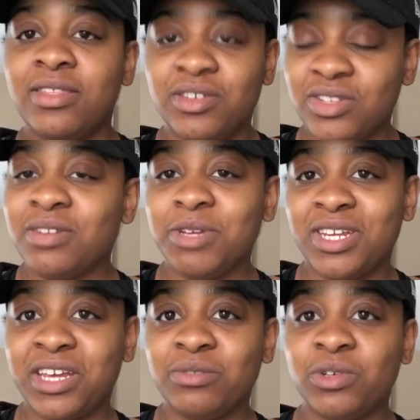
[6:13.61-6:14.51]
there's gonna be
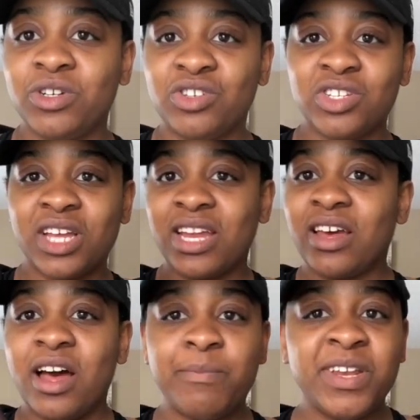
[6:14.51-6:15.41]
days where you're just kind
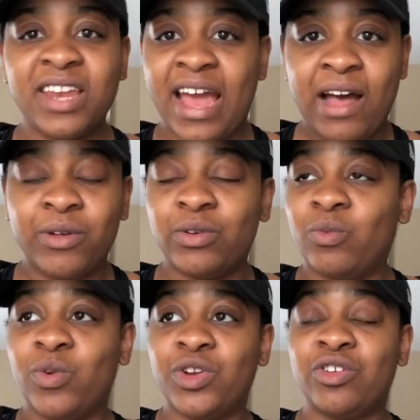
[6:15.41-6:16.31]
of up and down,
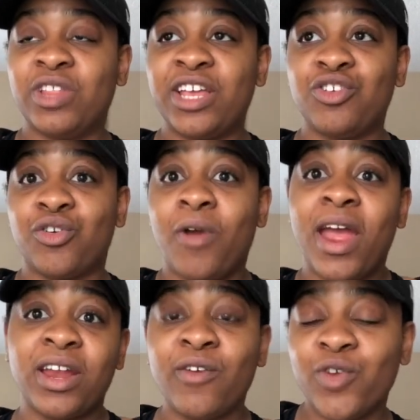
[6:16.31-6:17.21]
where you're like, you're
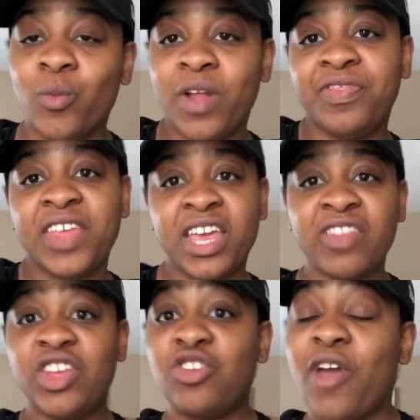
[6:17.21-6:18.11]
crying over one thing
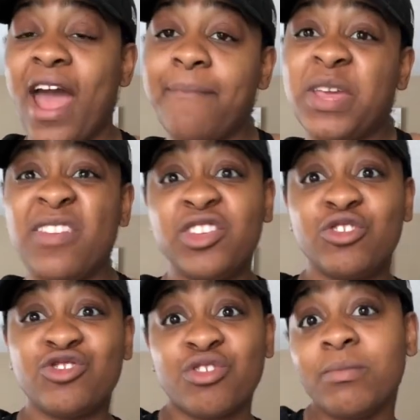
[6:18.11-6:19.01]
and then you're happy and then
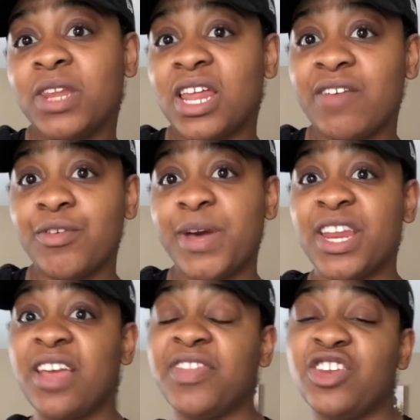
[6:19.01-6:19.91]
you're screaming at
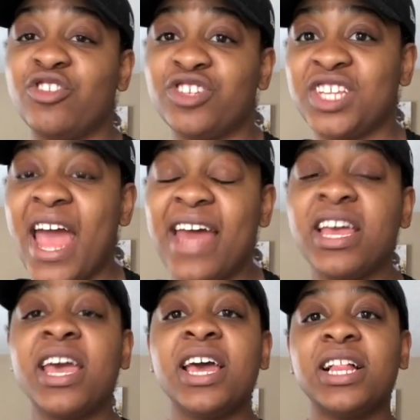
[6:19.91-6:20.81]
everybody and then you're sad.
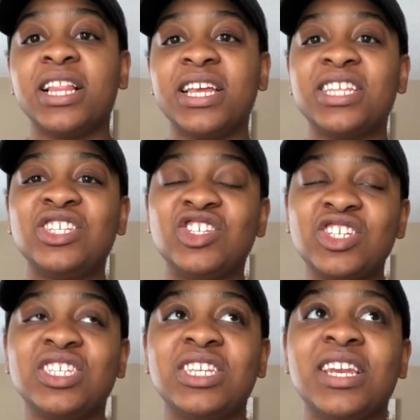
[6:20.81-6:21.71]
Like, it's
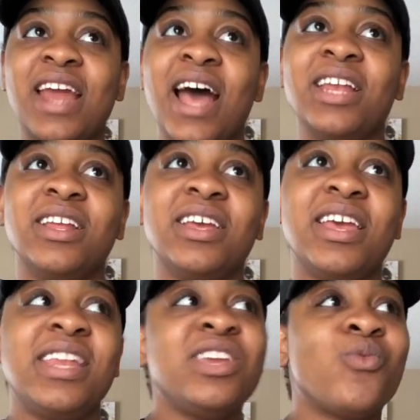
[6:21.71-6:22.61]
just not
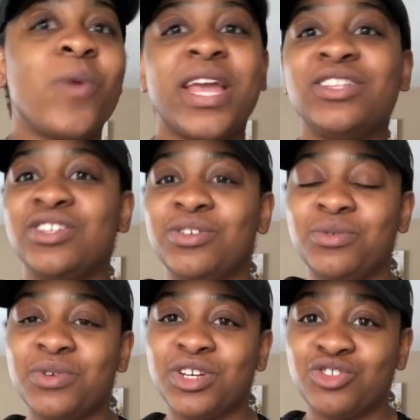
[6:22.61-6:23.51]
any way
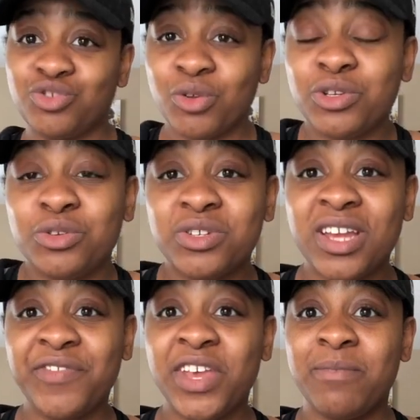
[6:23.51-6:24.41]
to control it. You just
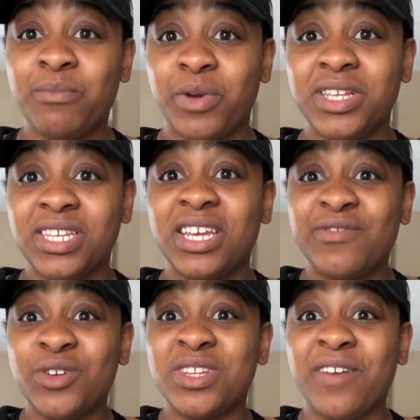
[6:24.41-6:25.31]
have to embrace it.
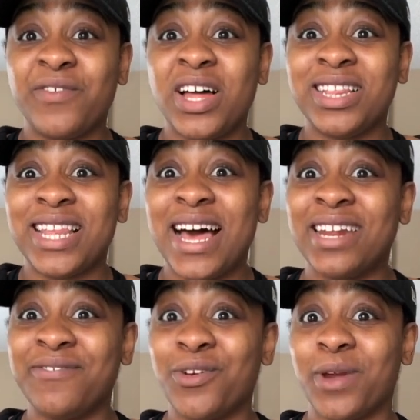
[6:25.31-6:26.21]
Give yourself a lot
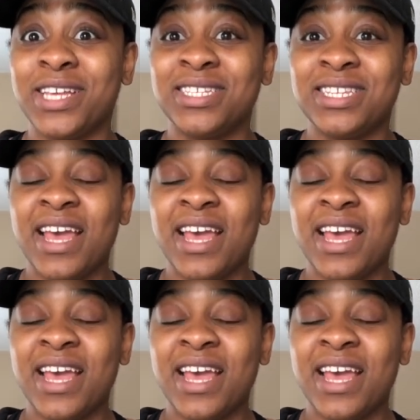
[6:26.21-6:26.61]
of grace